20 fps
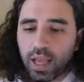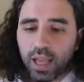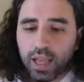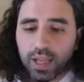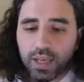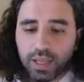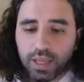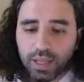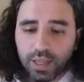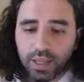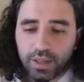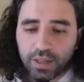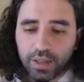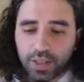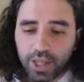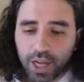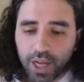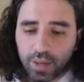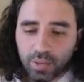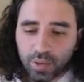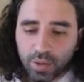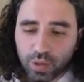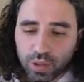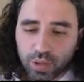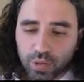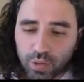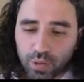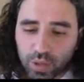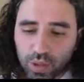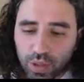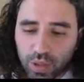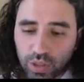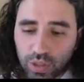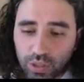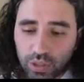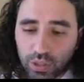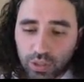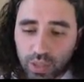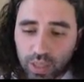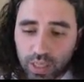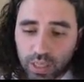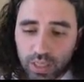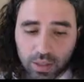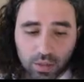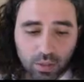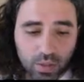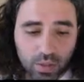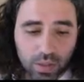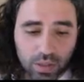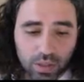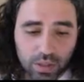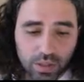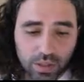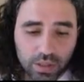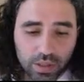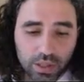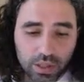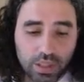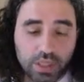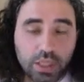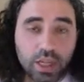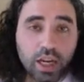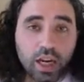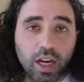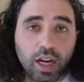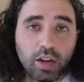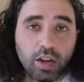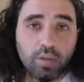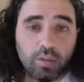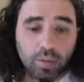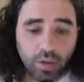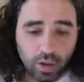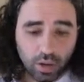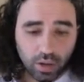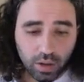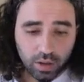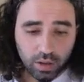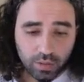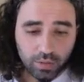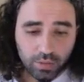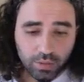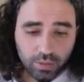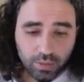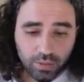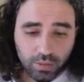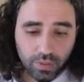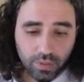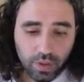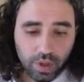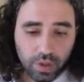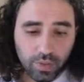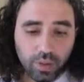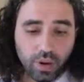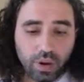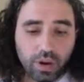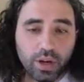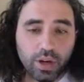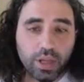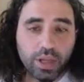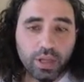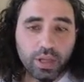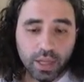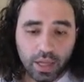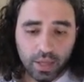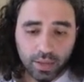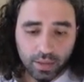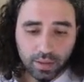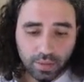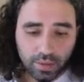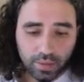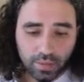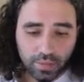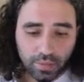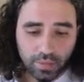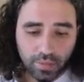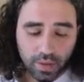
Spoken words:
And he, the dying person, will conclude it was the time of parting death,